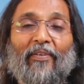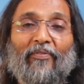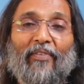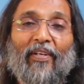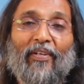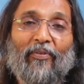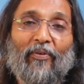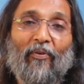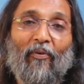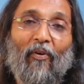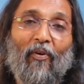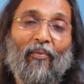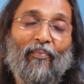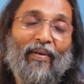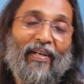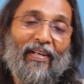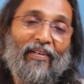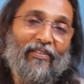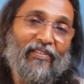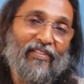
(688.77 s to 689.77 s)
We have to
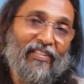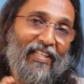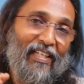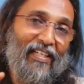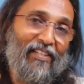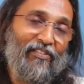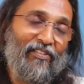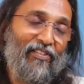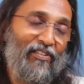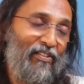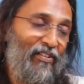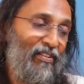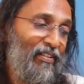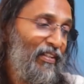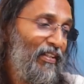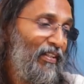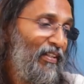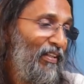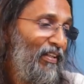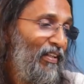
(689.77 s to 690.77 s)
open ourselves
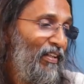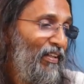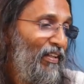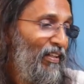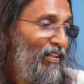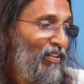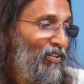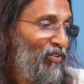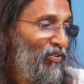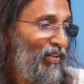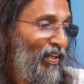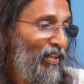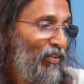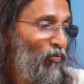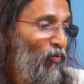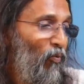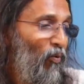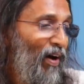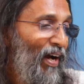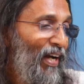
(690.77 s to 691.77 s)
to that
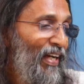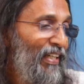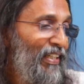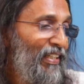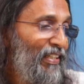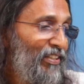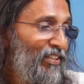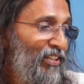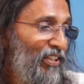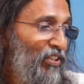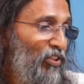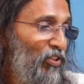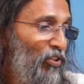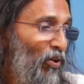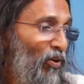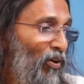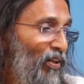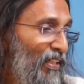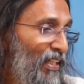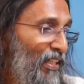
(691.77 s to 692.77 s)
wideness and
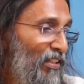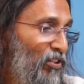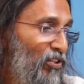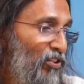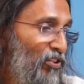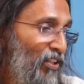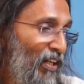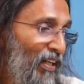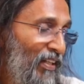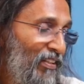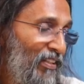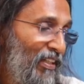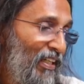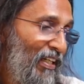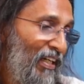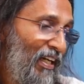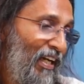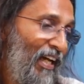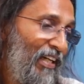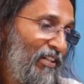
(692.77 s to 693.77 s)
joy and strength
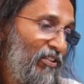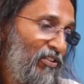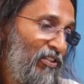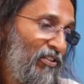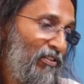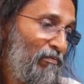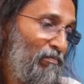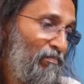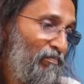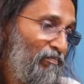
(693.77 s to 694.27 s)
and light.